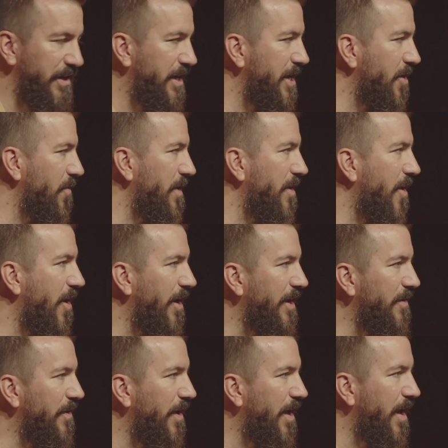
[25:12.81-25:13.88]
here we are
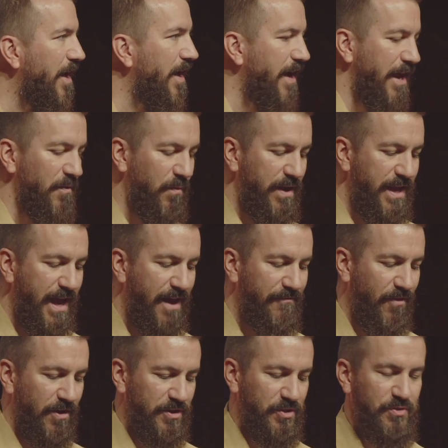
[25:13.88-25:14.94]
and, and we
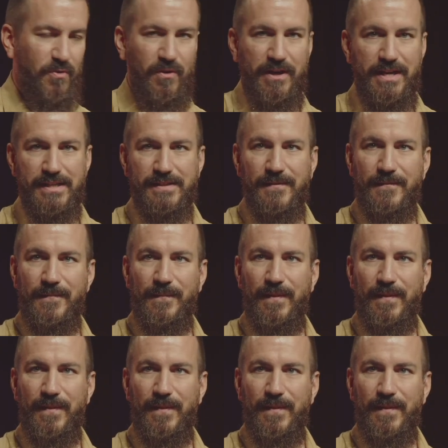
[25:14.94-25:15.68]
have our stories.